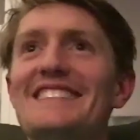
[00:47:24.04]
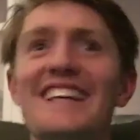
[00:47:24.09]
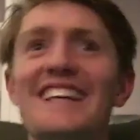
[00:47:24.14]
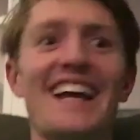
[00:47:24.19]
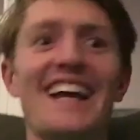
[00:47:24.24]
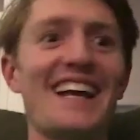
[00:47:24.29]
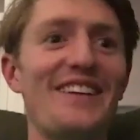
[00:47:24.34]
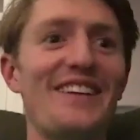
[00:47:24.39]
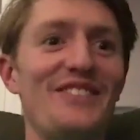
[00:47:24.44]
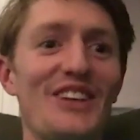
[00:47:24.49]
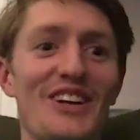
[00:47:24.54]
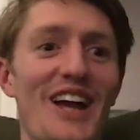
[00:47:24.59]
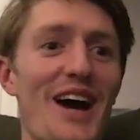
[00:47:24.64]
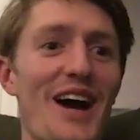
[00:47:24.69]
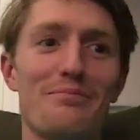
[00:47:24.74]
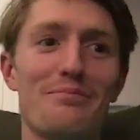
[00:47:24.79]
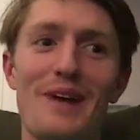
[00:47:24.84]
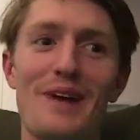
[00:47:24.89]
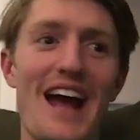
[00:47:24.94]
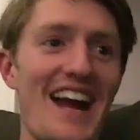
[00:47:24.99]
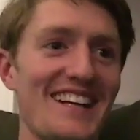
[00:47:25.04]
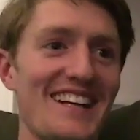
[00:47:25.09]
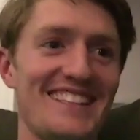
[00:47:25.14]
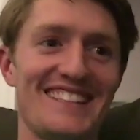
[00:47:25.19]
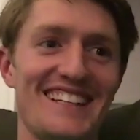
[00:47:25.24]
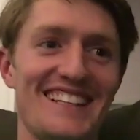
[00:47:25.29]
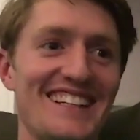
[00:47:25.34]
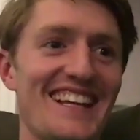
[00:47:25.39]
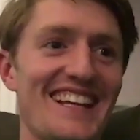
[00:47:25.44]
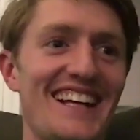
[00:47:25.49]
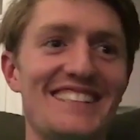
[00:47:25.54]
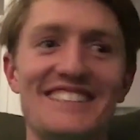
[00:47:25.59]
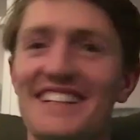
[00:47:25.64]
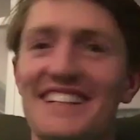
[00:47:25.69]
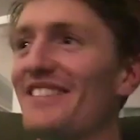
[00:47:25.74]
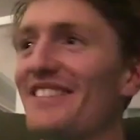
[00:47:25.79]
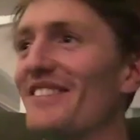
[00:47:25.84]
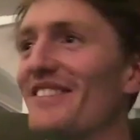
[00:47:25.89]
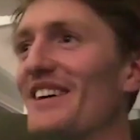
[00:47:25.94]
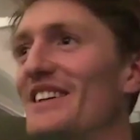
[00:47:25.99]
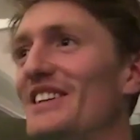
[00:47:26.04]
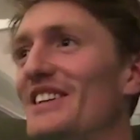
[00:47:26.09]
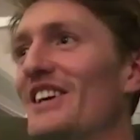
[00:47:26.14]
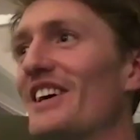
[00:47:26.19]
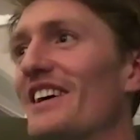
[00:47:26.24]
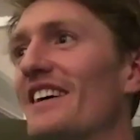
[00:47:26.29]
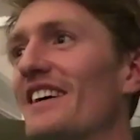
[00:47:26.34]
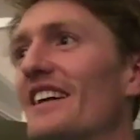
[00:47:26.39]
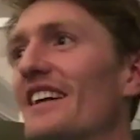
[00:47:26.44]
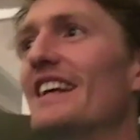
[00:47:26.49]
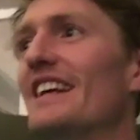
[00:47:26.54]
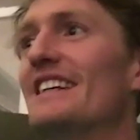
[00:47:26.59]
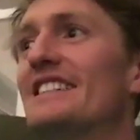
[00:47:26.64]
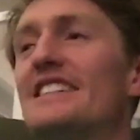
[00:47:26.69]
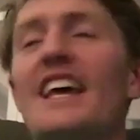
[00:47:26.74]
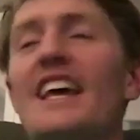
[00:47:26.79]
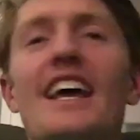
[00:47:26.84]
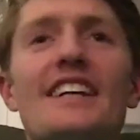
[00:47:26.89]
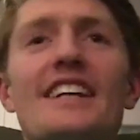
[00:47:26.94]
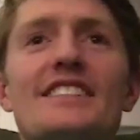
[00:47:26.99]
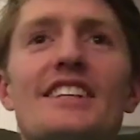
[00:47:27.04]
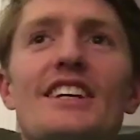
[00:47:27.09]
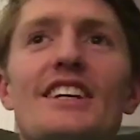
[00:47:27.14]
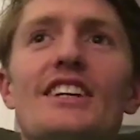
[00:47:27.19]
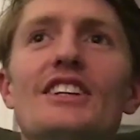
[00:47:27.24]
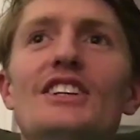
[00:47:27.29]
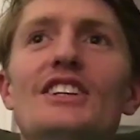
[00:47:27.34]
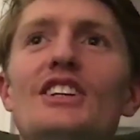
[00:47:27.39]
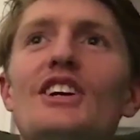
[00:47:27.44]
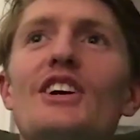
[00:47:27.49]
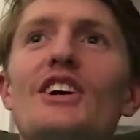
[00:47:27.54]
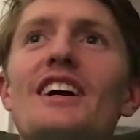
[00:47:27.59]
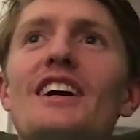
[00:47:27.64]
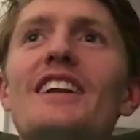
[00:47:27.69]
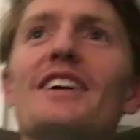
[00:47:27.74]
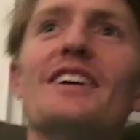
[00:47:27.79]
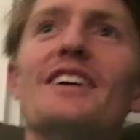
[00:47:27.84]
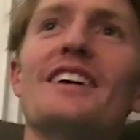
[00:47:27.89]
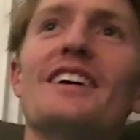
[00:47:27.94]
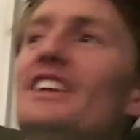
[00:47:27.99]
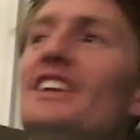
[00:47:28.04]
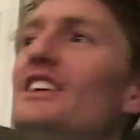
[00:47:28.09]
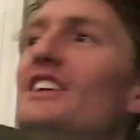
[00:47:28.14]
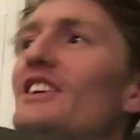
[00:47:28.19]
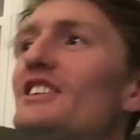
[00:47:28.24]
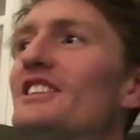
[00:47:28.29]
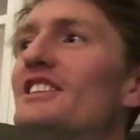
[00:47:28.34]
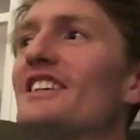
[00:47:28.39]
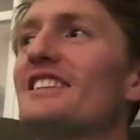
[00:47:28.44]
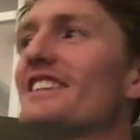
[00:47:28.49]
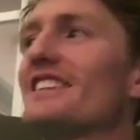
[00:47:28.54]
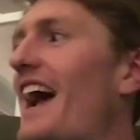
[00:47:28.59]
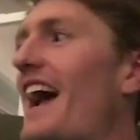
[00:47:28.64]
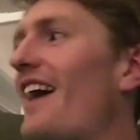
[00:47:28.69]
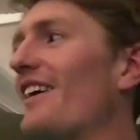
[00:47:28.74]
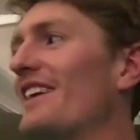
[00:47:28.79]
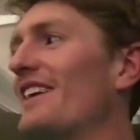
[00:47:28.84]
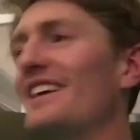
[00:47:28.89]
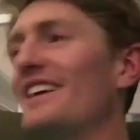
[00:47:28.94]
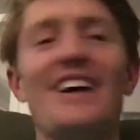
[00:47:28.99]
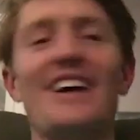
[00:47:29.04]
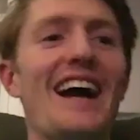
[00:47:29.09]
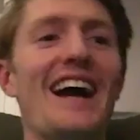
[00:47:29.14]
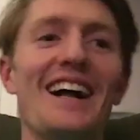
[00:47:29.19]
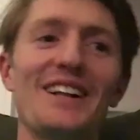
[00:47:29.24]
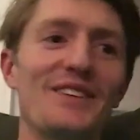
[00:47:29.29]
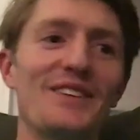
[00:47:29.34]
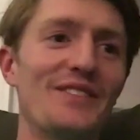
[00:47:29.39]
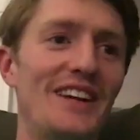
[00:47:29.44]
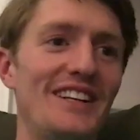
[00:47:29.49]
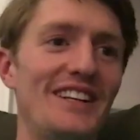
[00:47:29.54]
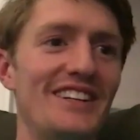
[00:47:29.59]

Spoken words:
like, if you're not practicing that shit when you're 6, you're just out of your element.